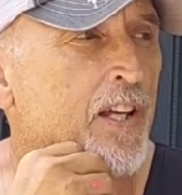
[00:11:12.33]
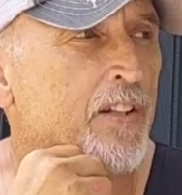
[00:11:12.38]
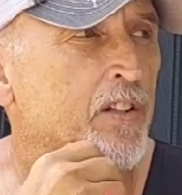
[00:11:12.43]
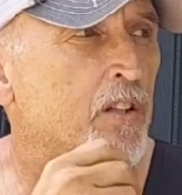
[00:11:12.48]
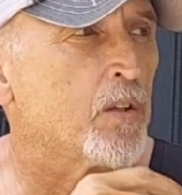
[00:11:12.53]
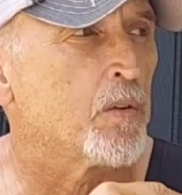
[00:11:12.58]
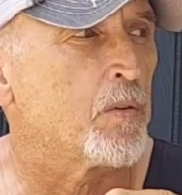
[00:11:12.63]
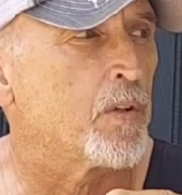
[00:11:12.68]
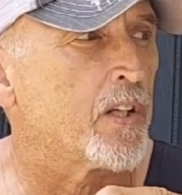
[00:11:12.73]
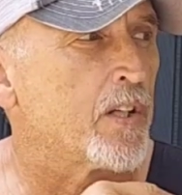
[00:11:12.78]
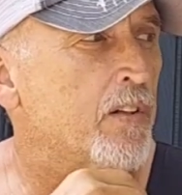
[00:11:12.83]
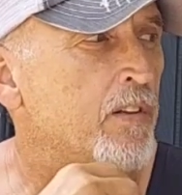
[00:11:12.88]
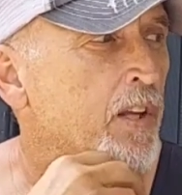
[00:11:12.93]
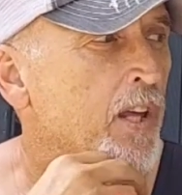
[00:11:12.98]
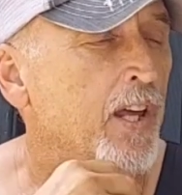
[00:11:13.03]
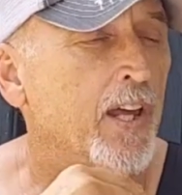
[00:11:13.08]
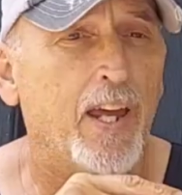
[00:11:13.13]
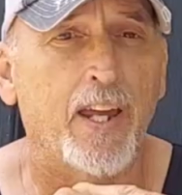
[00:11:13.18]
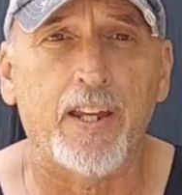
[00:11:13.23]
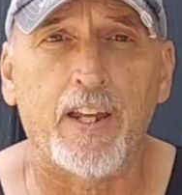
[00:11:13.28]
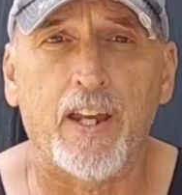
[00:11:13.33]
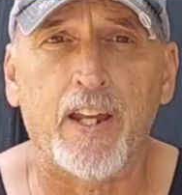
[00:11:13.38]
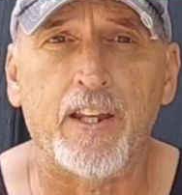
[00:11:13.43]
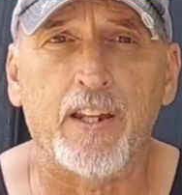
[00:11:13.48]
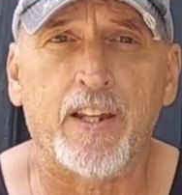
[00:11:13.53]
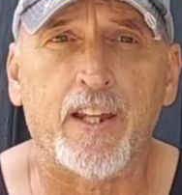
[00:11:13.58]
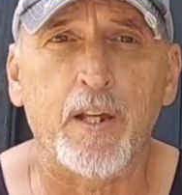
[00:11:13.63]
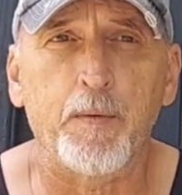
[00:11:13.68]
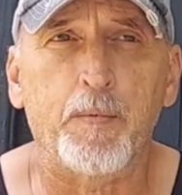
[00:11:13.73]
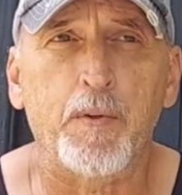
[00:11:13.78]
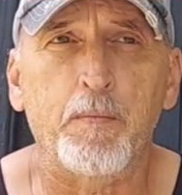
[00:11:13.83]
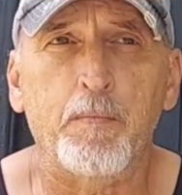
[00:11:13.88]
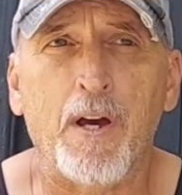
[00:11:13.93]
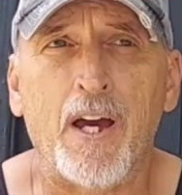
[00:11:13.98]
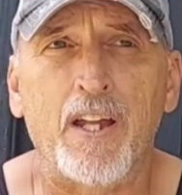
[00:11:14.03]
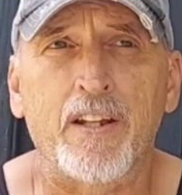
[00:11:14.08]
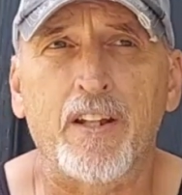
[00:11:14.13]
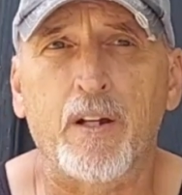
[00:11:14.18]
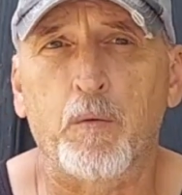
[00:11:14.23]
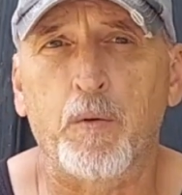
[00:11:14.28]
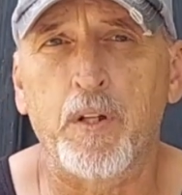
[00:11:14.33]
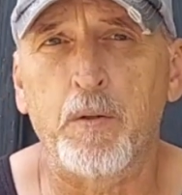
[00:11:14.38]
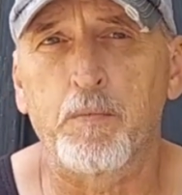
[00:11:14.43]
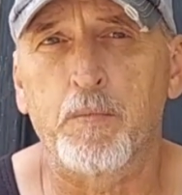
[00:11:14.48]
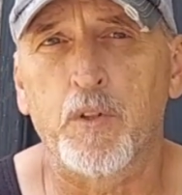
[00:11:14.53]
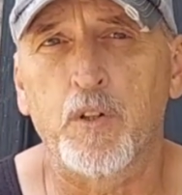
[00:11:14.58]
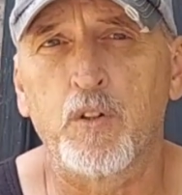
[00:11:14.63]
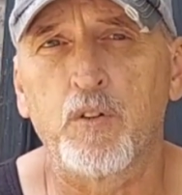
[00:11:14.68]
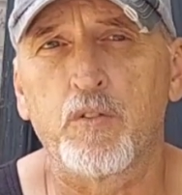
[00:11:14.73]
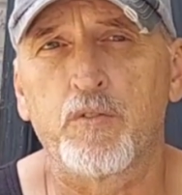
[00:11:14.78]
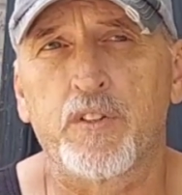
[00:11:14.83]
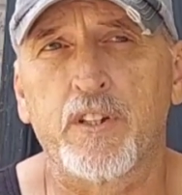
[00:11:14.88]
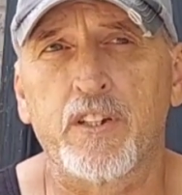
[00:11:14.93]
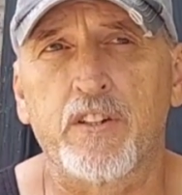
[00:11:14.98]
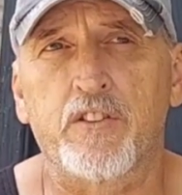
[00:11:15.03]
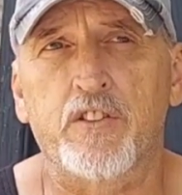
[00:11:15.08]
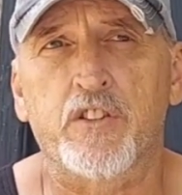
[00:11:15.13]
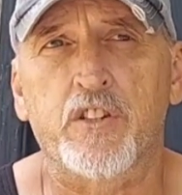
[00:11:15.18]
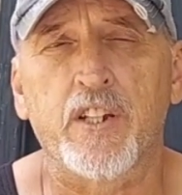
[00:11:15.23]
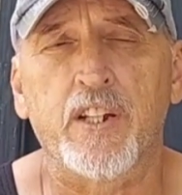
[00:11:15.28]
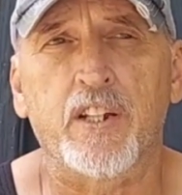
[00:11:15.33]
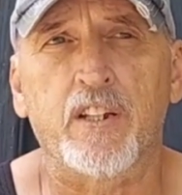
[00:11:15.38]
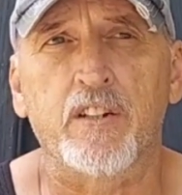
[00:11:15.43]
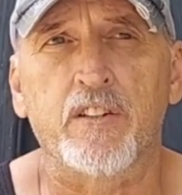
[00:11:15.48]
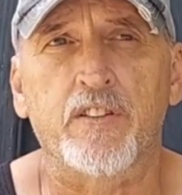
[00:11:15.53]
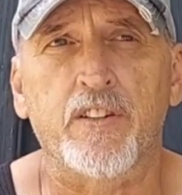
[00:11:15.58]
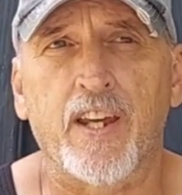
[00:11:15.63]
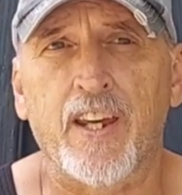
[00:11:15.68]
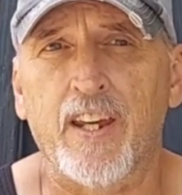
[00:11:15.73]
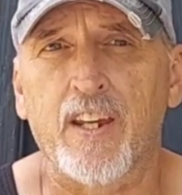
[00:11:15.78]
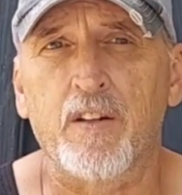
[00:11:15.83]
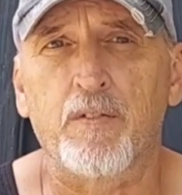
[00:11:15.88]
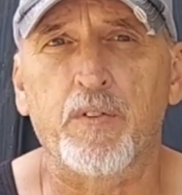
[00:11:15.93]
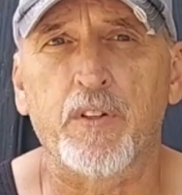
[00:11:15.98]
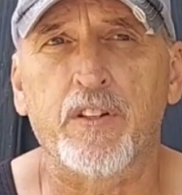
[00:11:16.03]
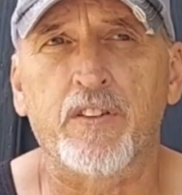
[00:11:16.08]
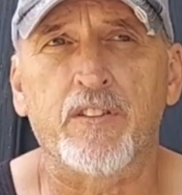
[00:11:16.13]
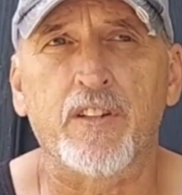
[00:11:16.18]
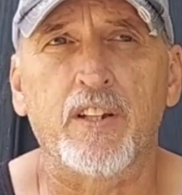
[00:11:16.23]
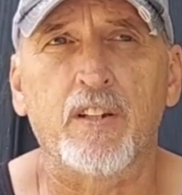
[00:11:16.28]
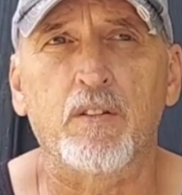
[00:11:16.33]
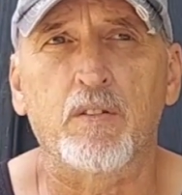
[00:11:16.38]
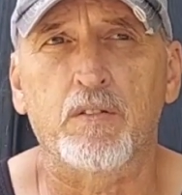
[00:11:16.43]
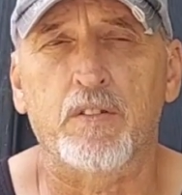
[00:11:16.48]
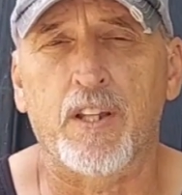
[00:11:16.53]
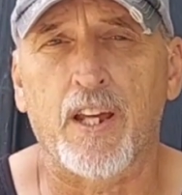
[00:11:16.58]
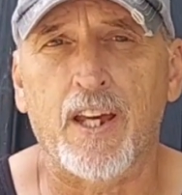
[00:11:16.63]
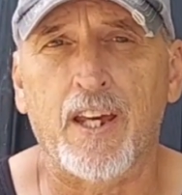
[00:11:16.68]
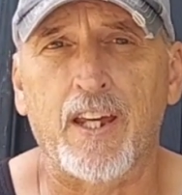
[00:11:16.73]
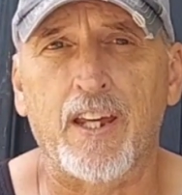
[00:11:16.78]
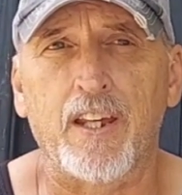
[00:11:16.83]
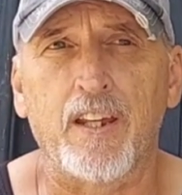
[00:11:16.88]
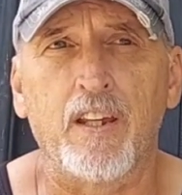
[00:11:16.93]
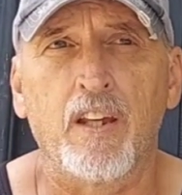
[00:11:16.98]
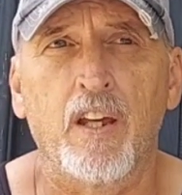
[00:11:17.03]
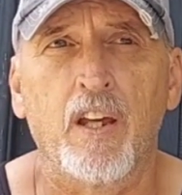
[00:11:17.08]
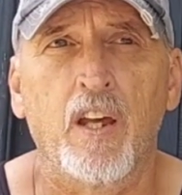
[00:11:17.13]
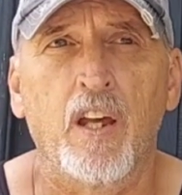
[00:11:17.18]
I know, and keep in mind, now we move these chickens every single day